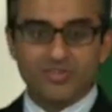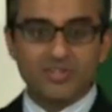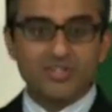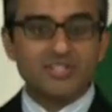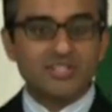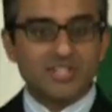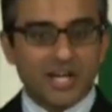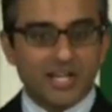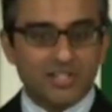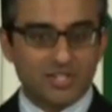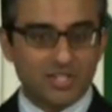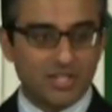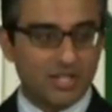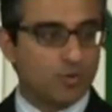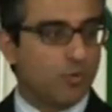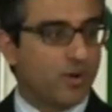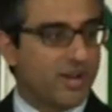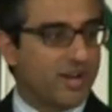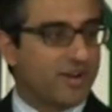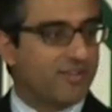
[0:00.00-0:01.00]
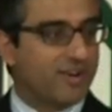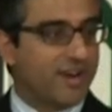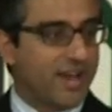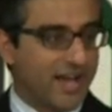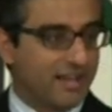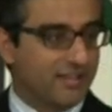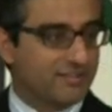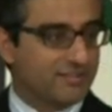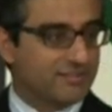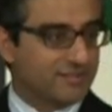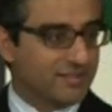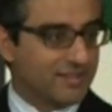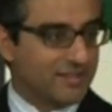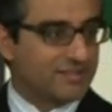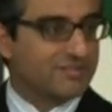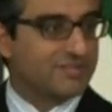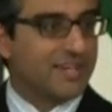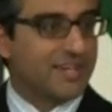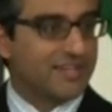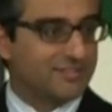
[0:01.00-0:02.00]
They're touching whatever else
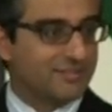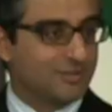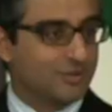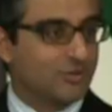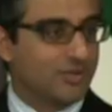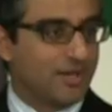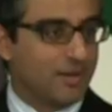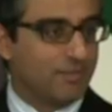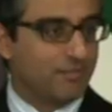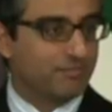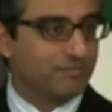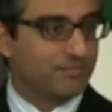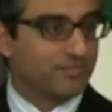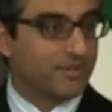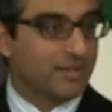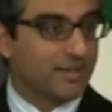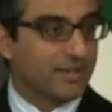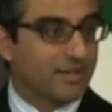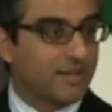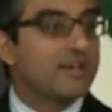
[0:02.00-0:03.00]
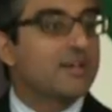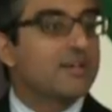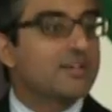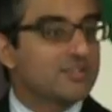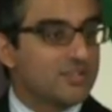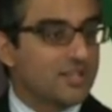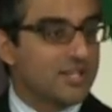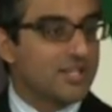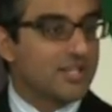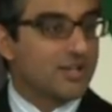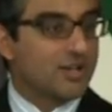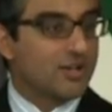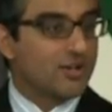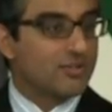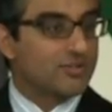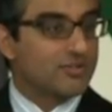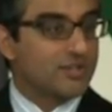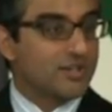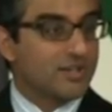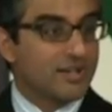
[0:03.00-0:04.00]
is next to them. So he
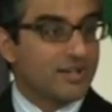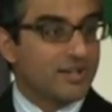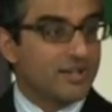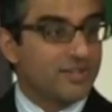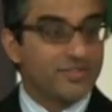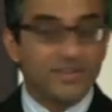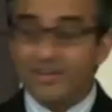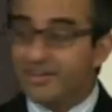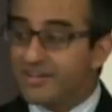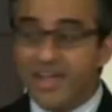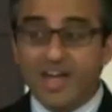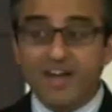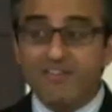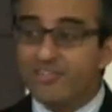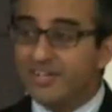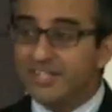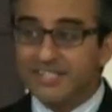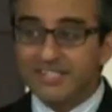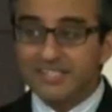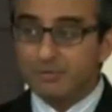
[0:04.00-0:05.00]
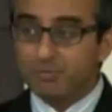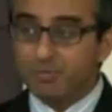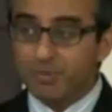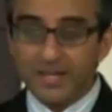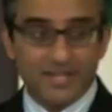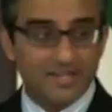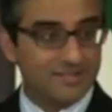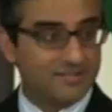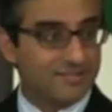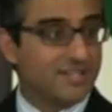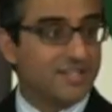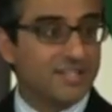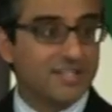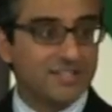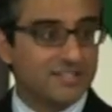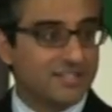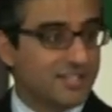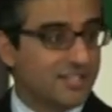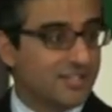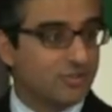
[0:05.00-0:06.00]
goes, they're never displaced. They
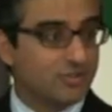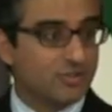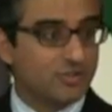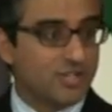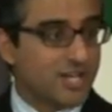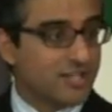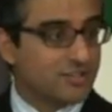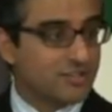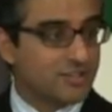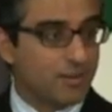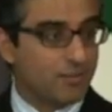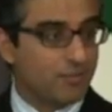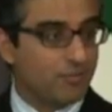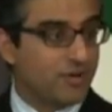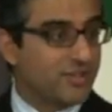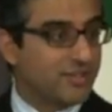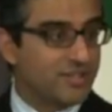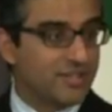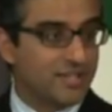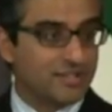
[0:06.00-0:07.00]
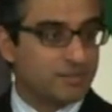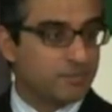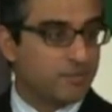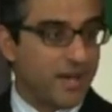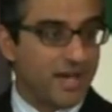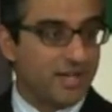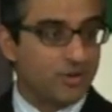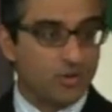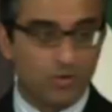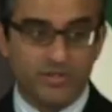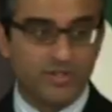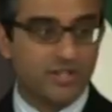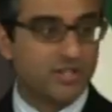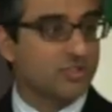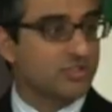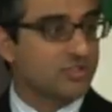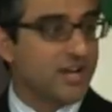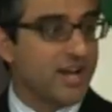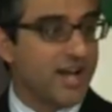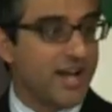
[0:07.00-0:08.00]
continue to touch them when they expand or they
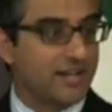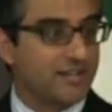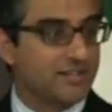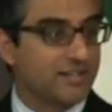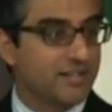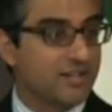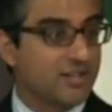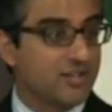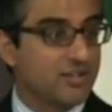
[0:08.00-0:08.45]
contract.